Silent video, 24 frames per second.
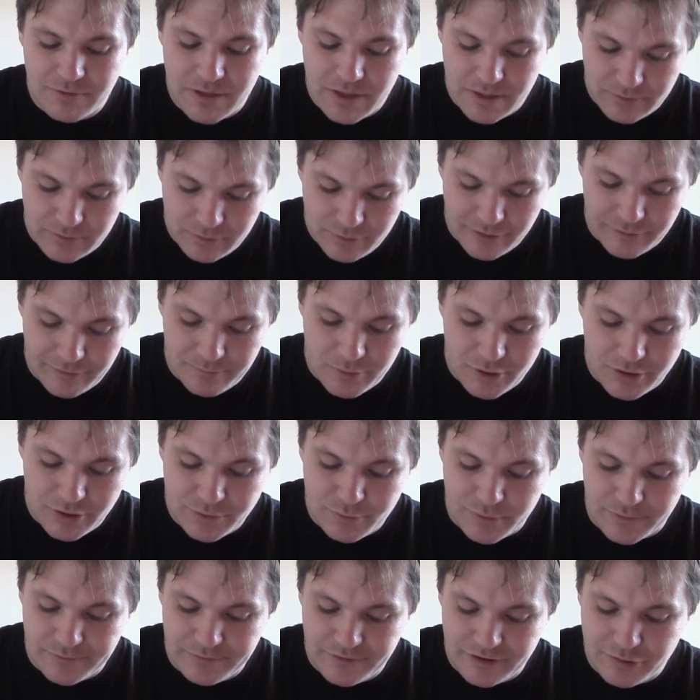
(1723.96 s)
12 points,
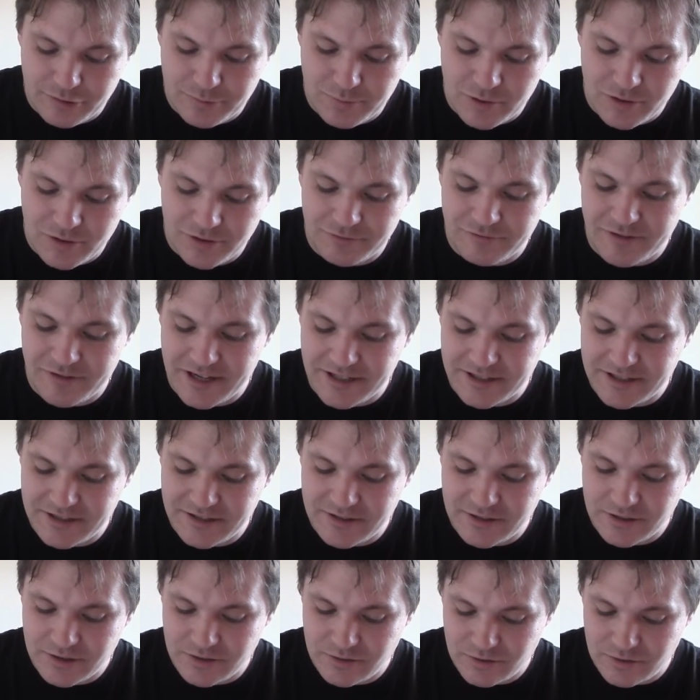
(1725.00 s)
1 victory point, range
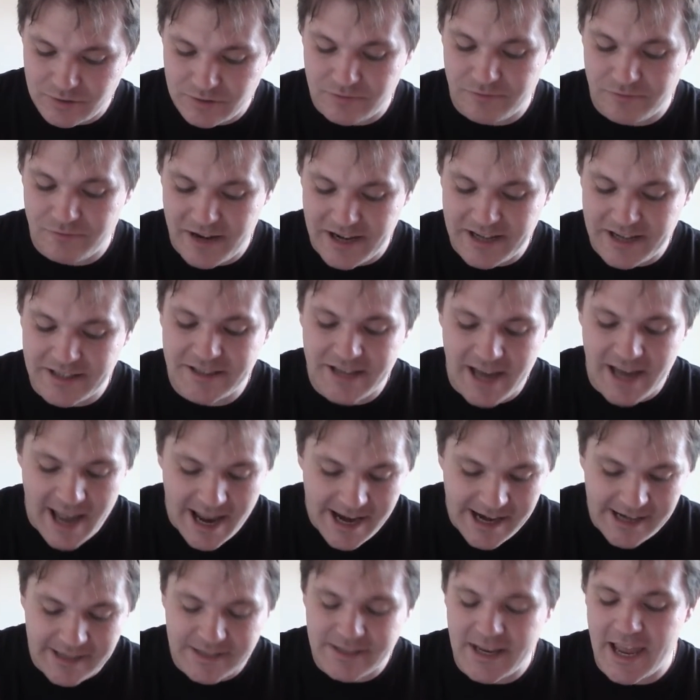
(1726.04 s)

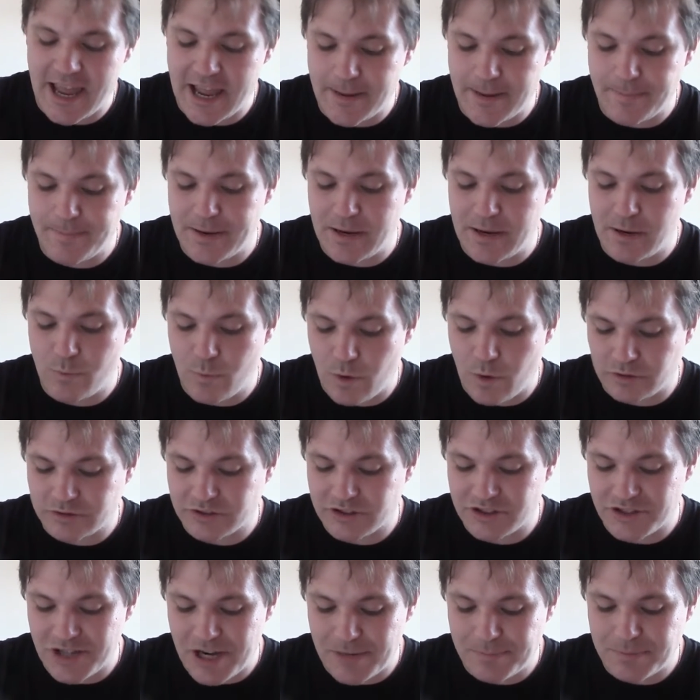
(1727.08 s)
8, AP 1.
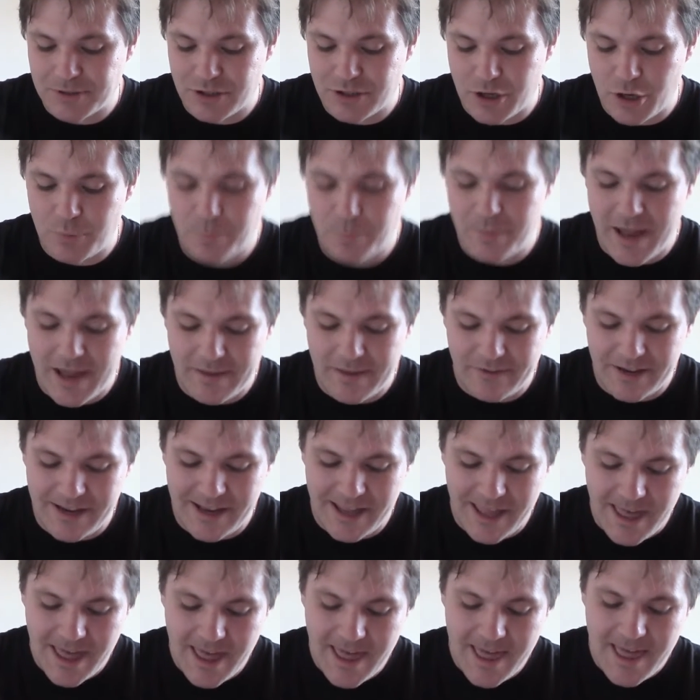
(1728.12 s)
Sniper scope,
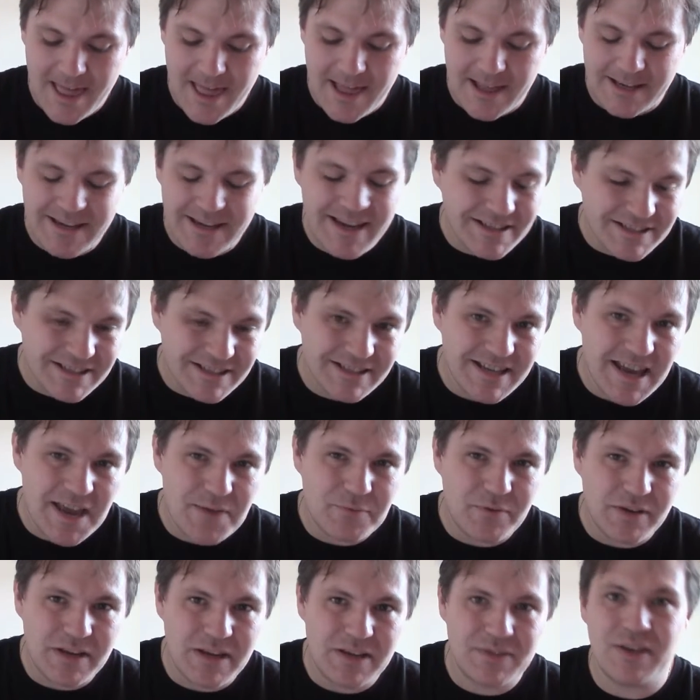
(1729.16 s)
heavy. Yes, it's
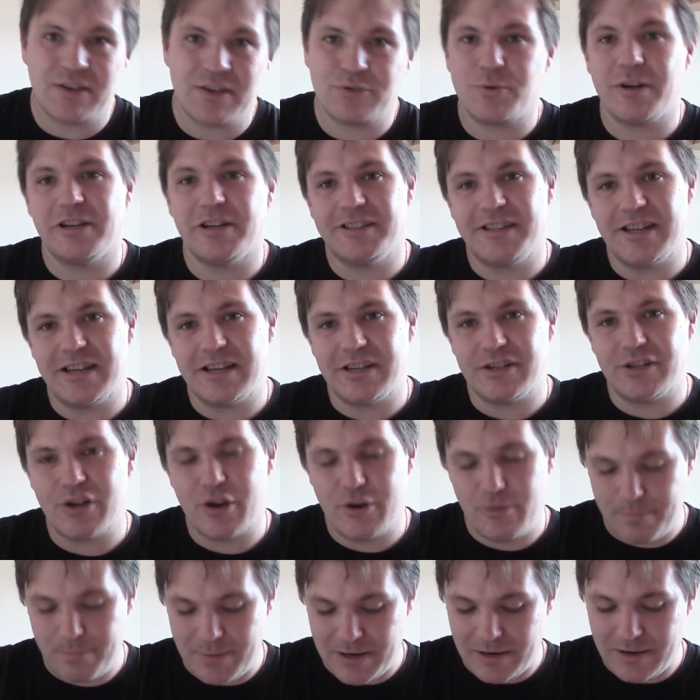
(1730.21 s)
heavy, that's why you take a
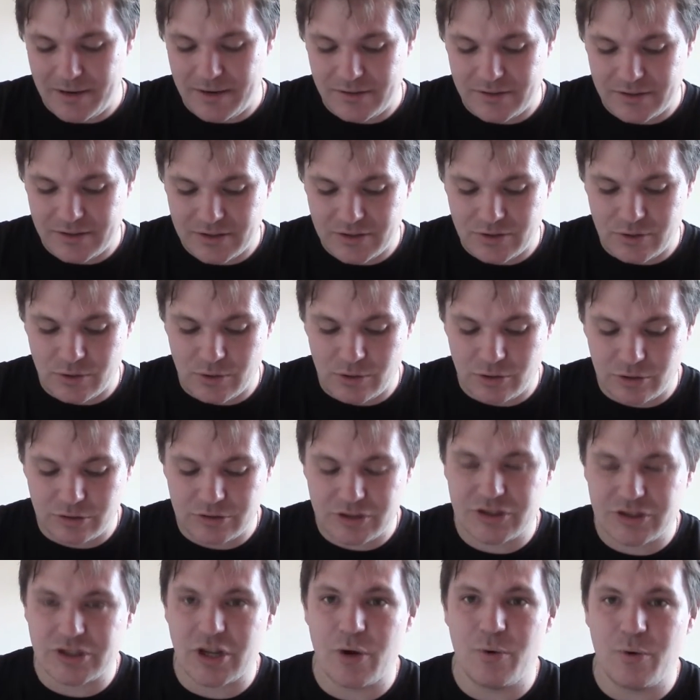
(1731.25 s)
no pistol,
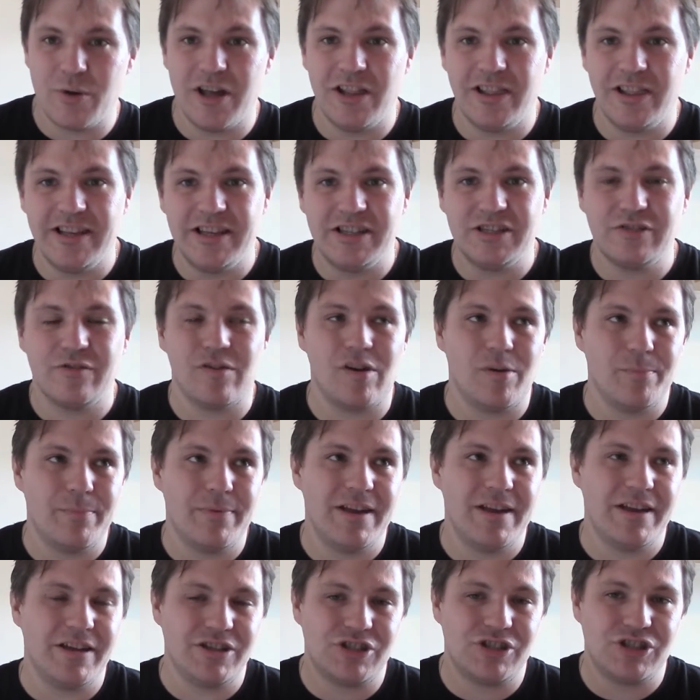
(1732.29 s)
so at least you've got a
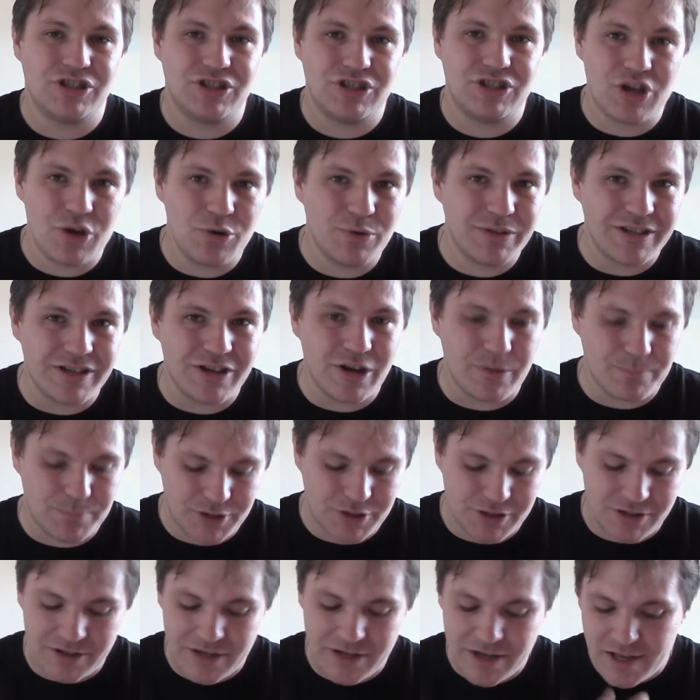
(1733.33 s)
bit of shooting
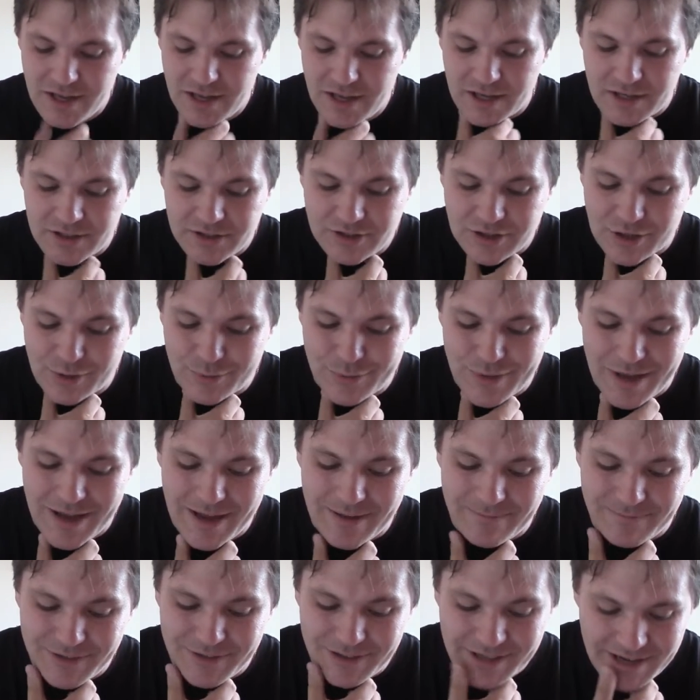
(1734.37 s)
option. So
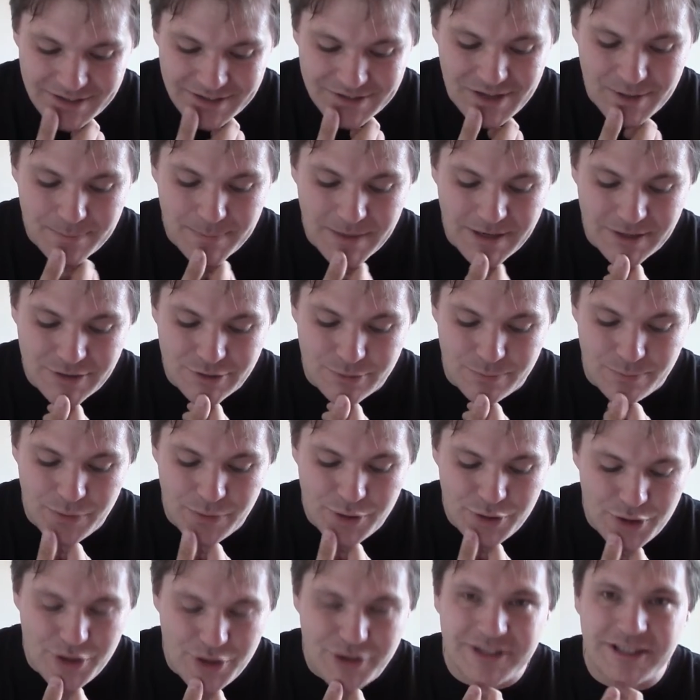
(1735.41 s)
that, yes, that makes some
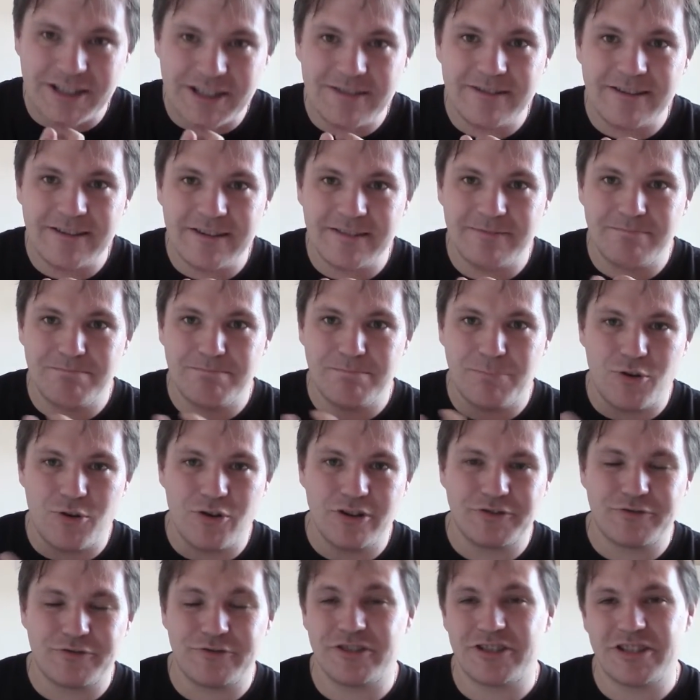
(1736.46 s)
13
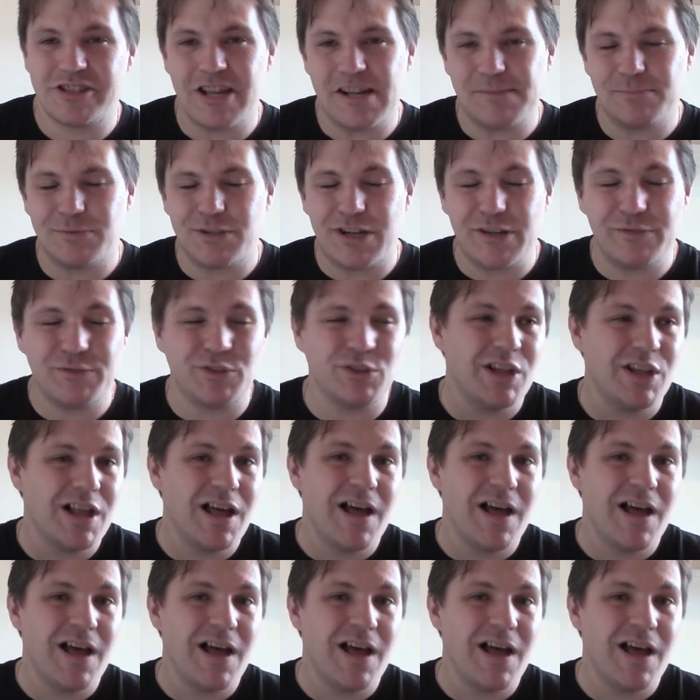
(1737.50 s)
points for a sniper rifle,